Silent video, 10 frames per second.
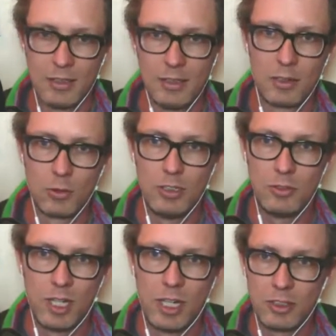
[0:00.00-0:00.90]
It creates
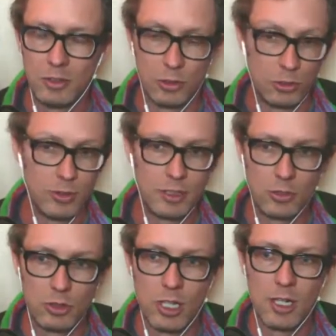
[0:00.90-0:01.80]
value. They're doing their
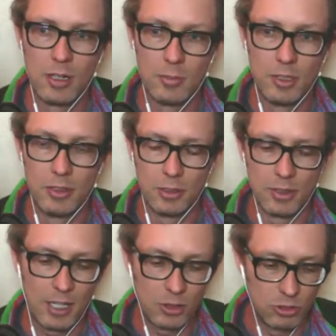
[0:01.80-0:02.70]
job, and they're
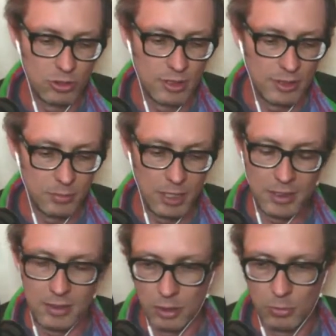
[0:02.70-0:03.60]
actually making
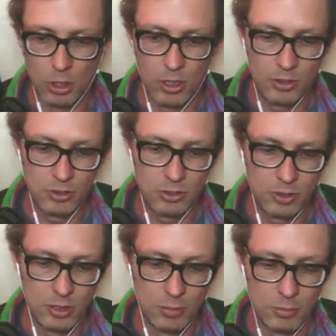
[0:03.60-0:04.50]
their boss
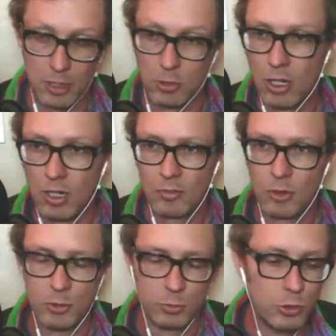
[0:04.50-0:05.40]
better off. They're
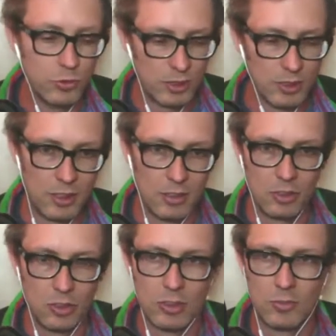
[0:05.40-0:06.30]
improving the
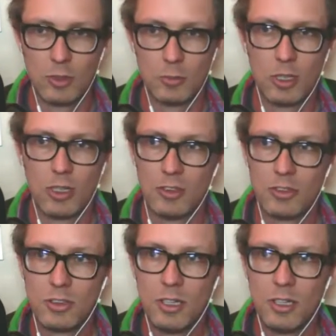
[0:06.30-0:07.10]
condition of their boss.